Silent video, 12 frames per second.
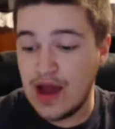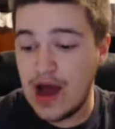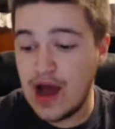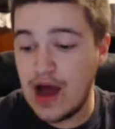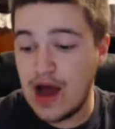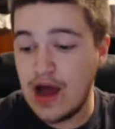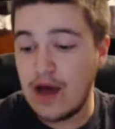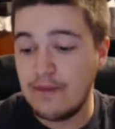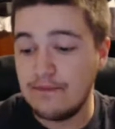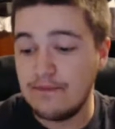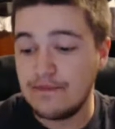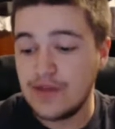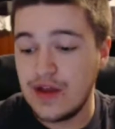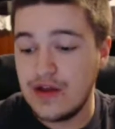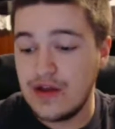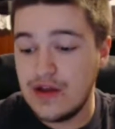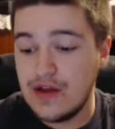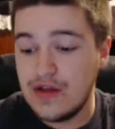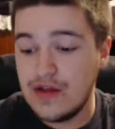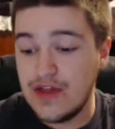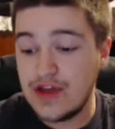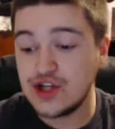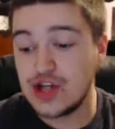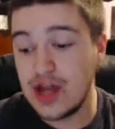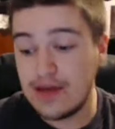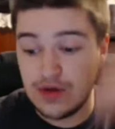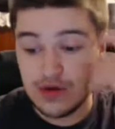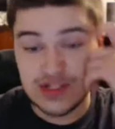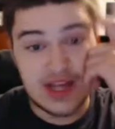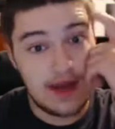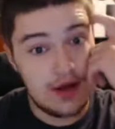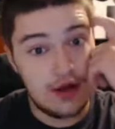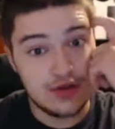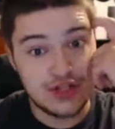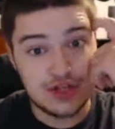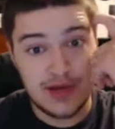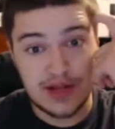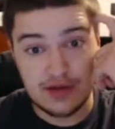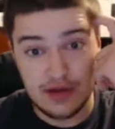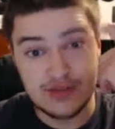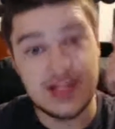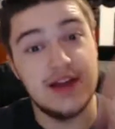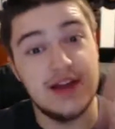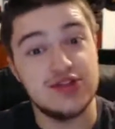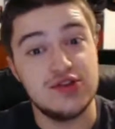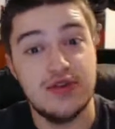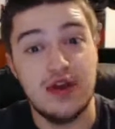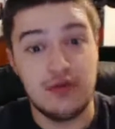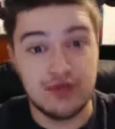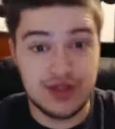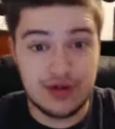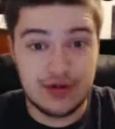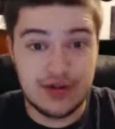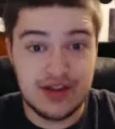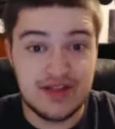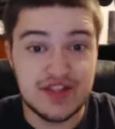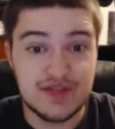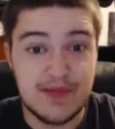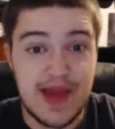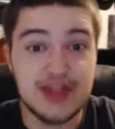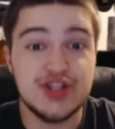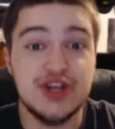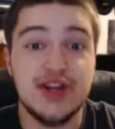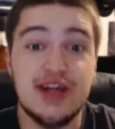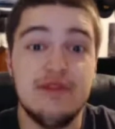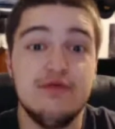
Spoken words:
Then also to make note, Titus O'Neil returned in this match, and he